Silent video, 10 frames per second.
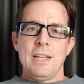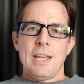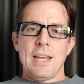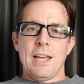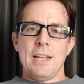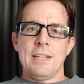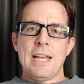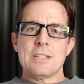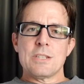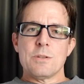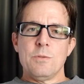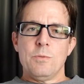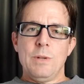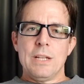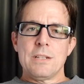and that's
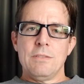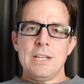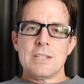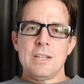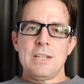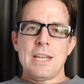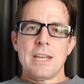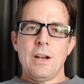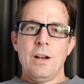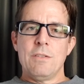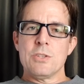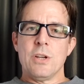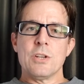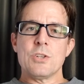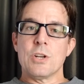relatively easy to take care of as
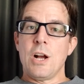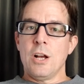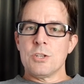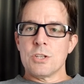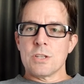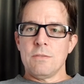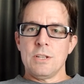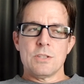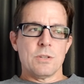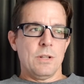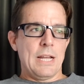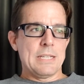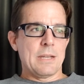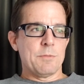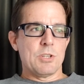long as you're conscious of it. So a lot of
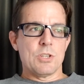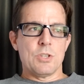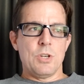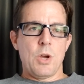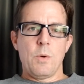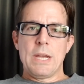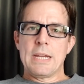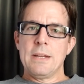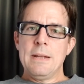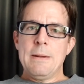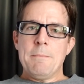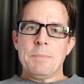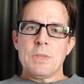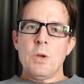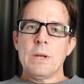times just knowing
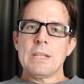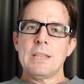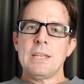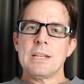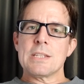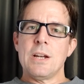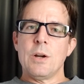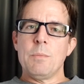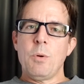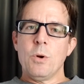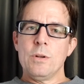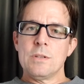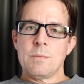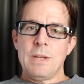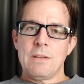the things that are important
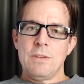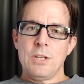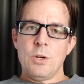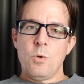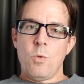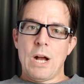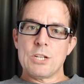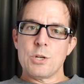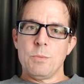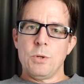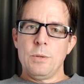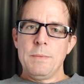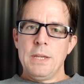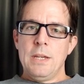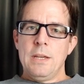to make a video watchable.
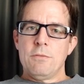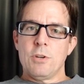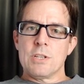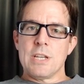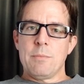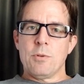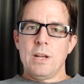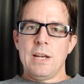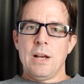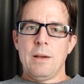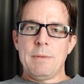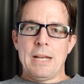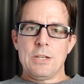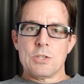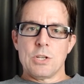For example, right now I'm
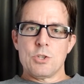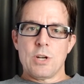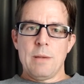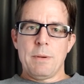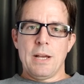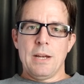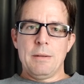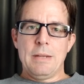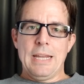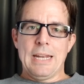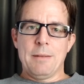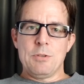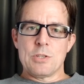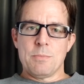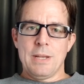not using a tripod and I'm
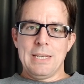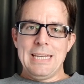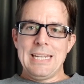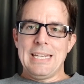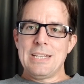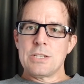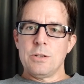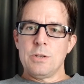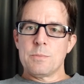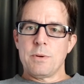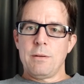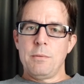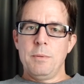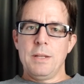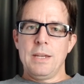using my knee, so it's
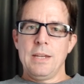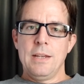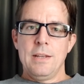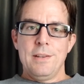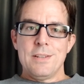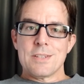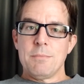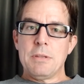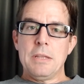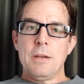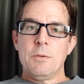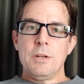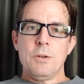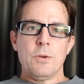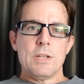probably something that would
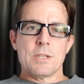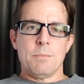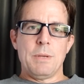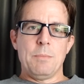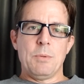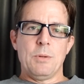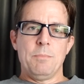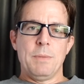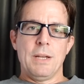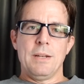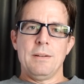annoy some people. But